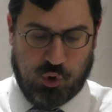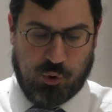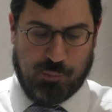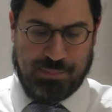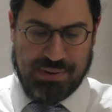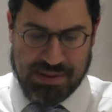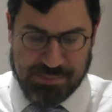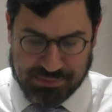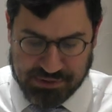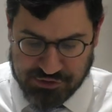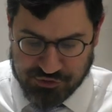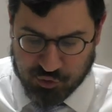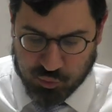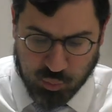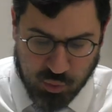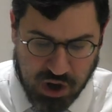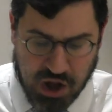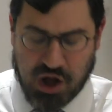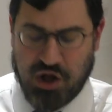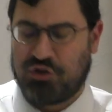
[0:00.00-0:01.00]
all people in the
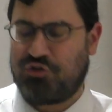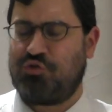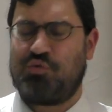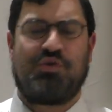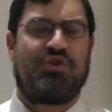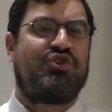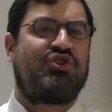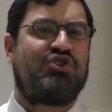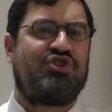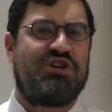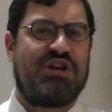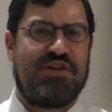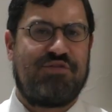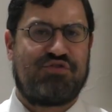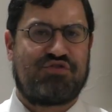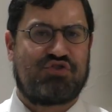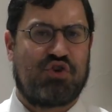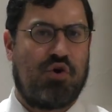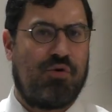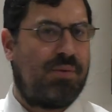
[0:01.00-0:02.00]
world, you achieved
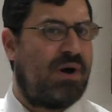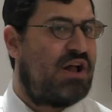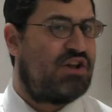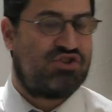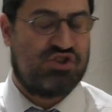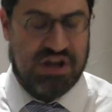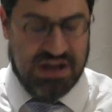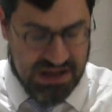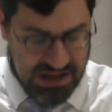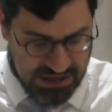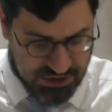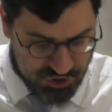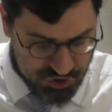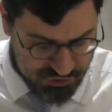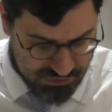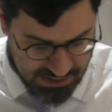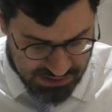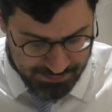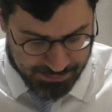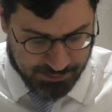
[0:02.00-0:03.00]
so much,
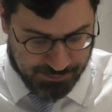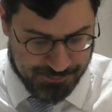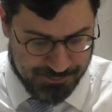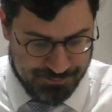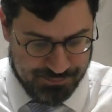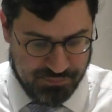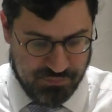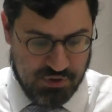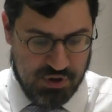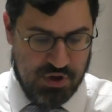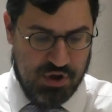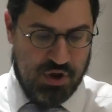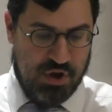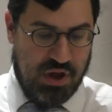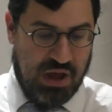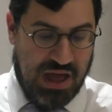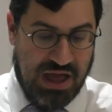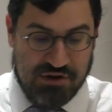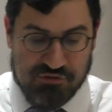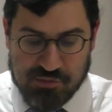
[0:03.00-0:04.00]
incredible.
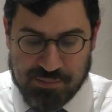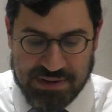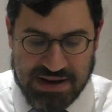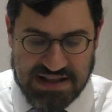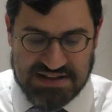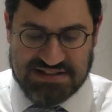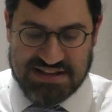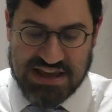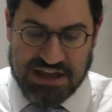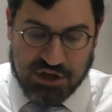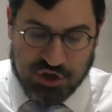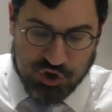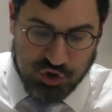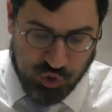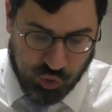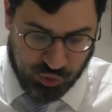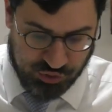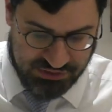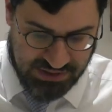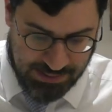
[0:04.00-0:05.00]
And Rabbi Eliezer
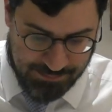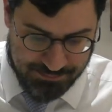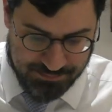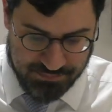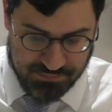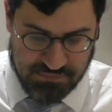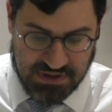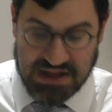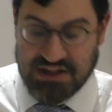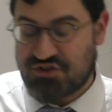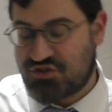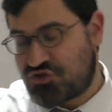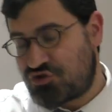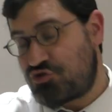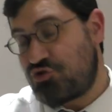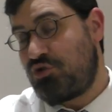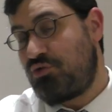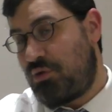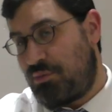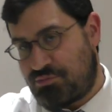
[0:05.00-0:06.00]
ignored them. It's
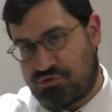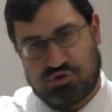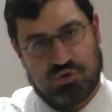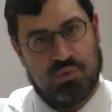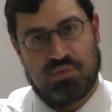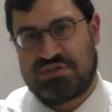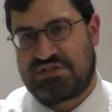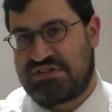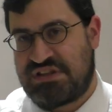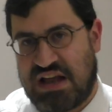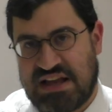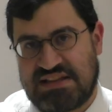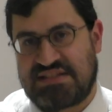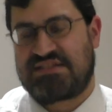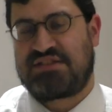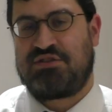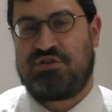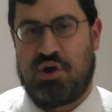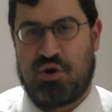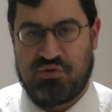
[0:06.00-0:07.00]
true, I'm sure it was nice
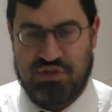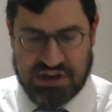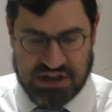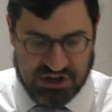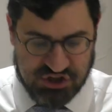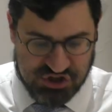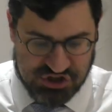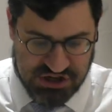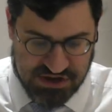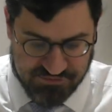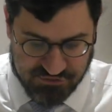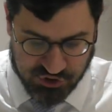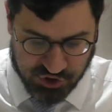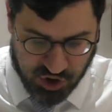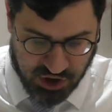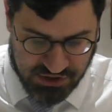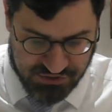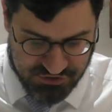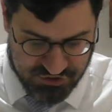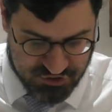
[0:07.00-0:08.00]
to know that he achieved a
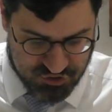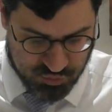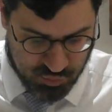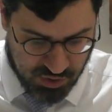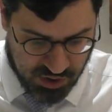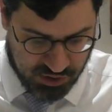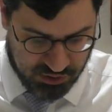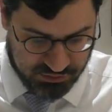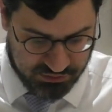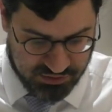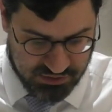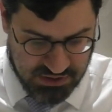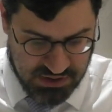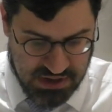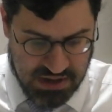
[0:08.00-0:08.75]
lot in this world,